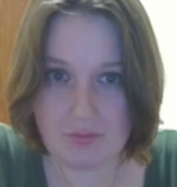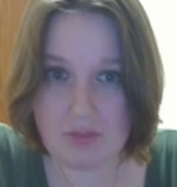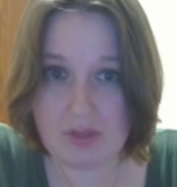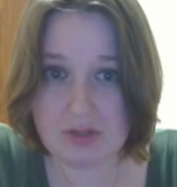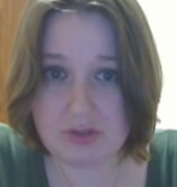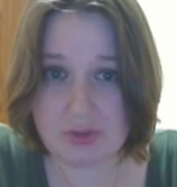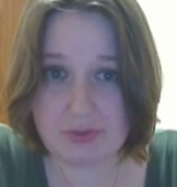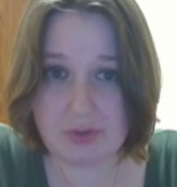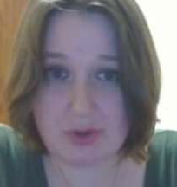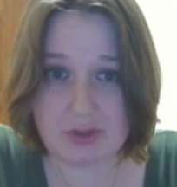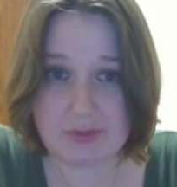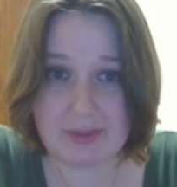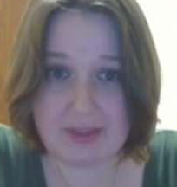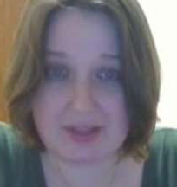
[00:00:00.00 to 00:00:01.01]
So, of
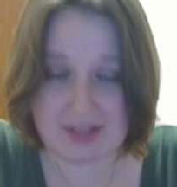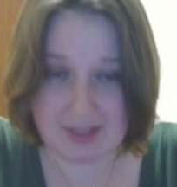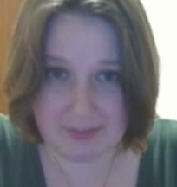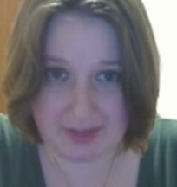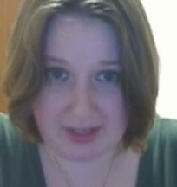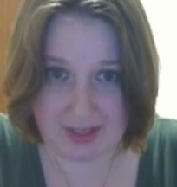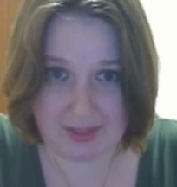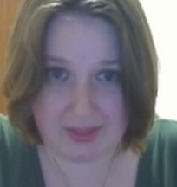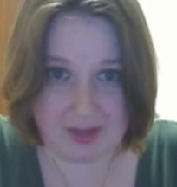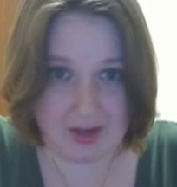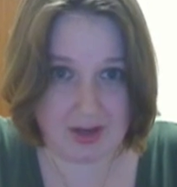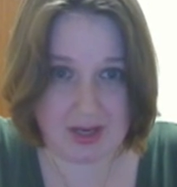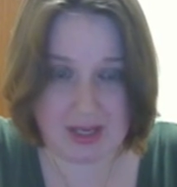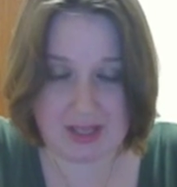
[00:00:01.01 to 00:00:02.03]
course, by the time they get
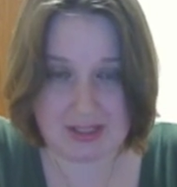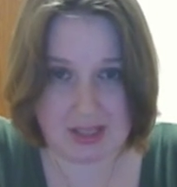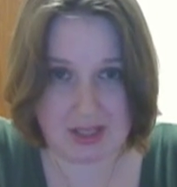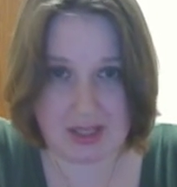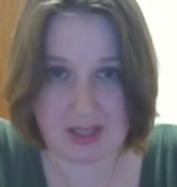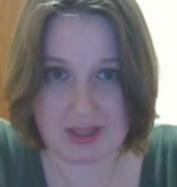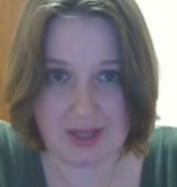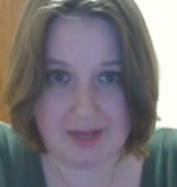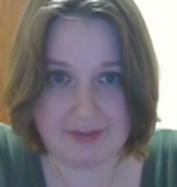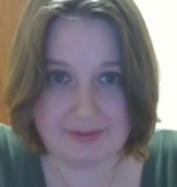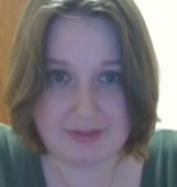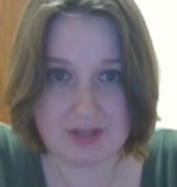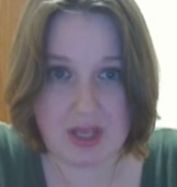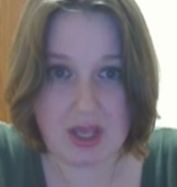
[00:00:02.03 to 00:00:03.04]
there, he has nothing
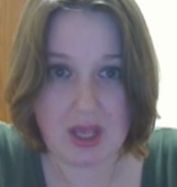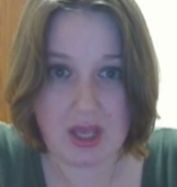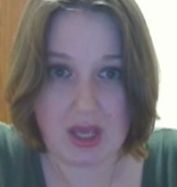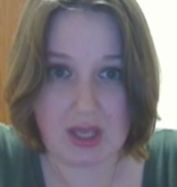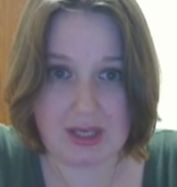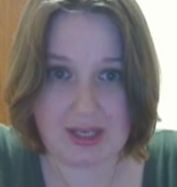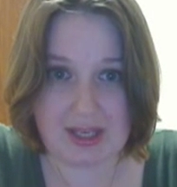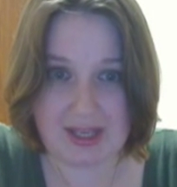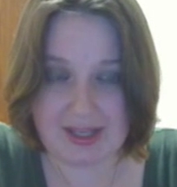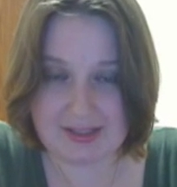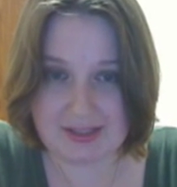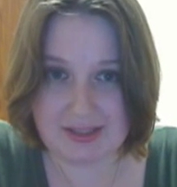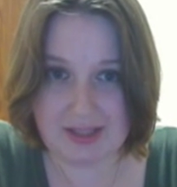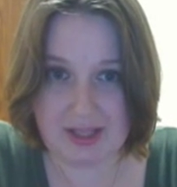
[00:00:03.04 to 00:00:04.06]
left, and he
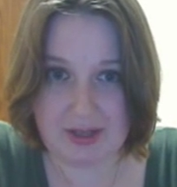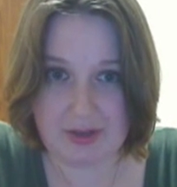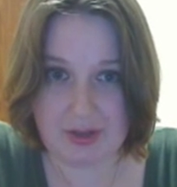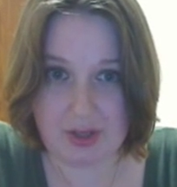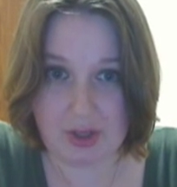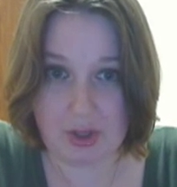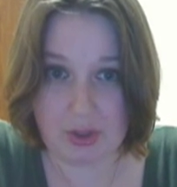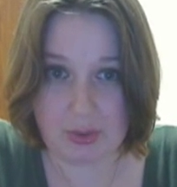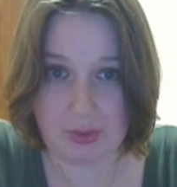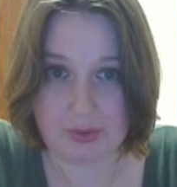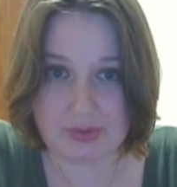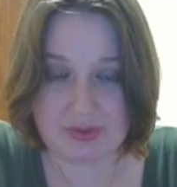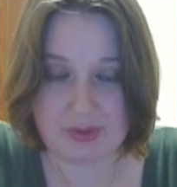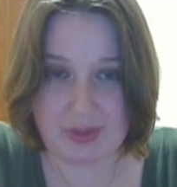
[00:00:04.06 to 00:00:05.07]
has to let go
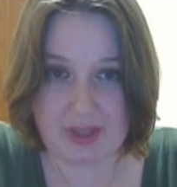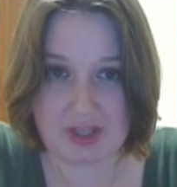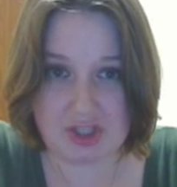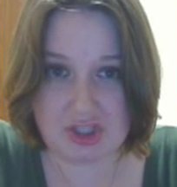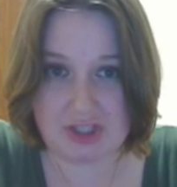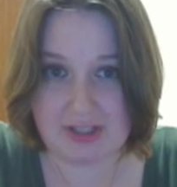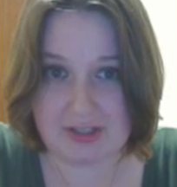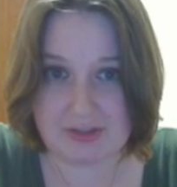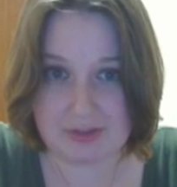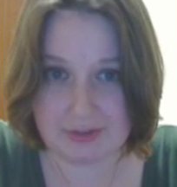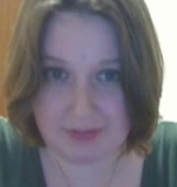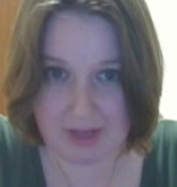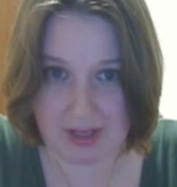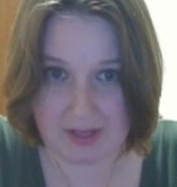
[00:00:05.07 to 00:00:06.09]
so that she can
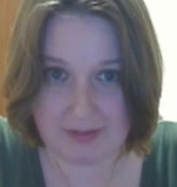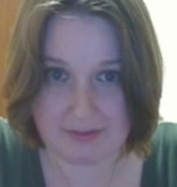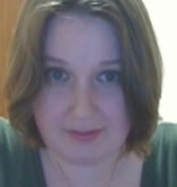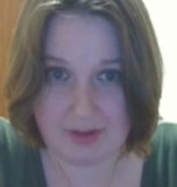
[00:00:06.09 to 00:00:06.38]
survive.